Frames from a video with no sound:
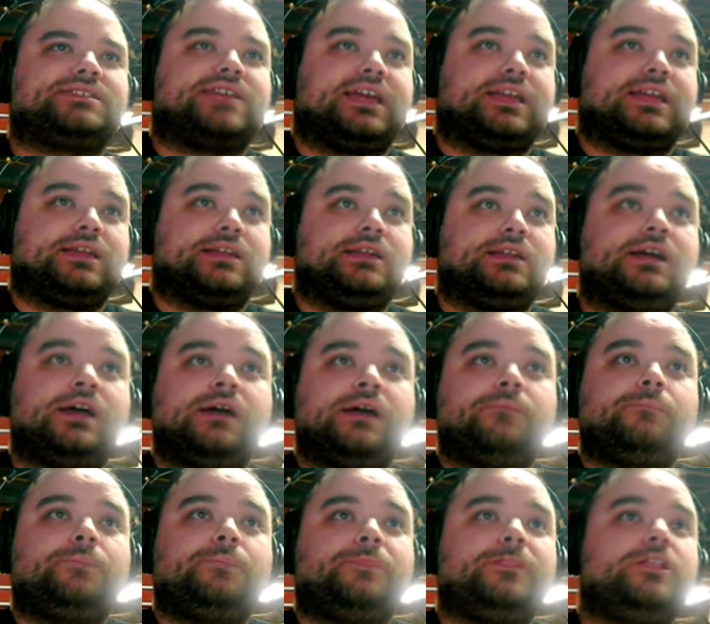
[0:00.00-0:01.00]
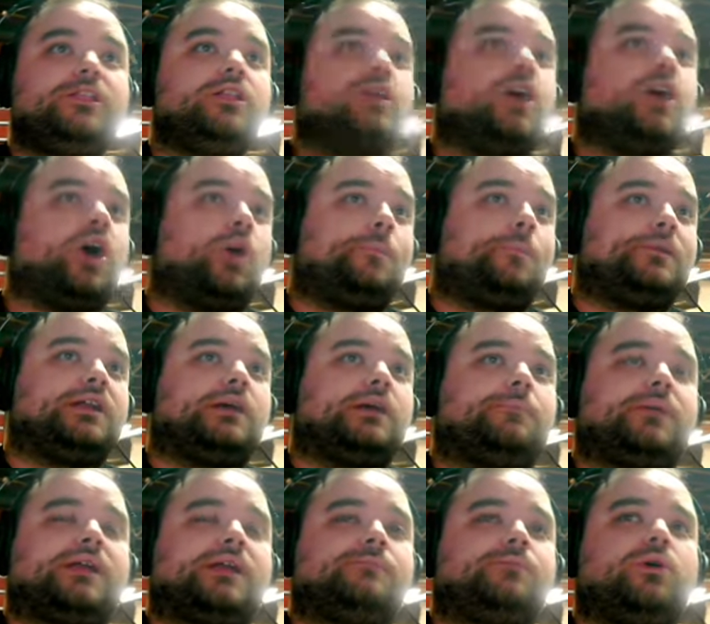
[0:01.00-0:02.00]
I can open up
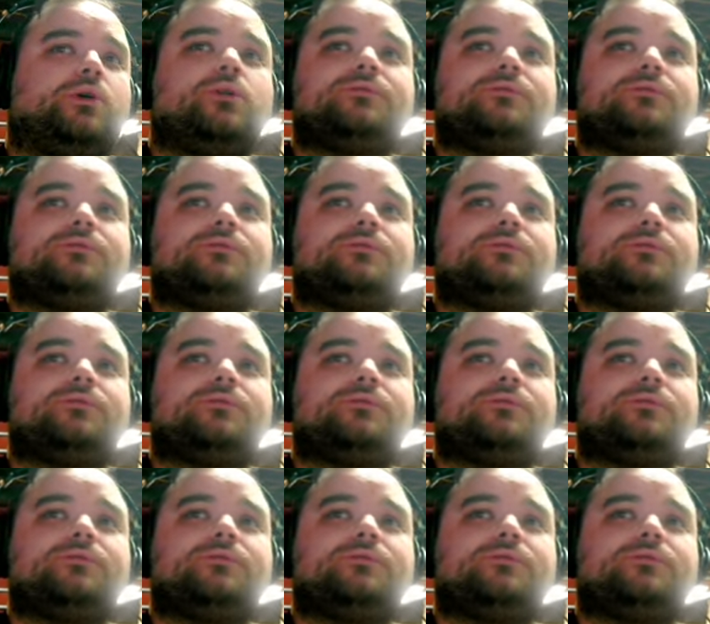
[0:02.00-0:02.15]
and pull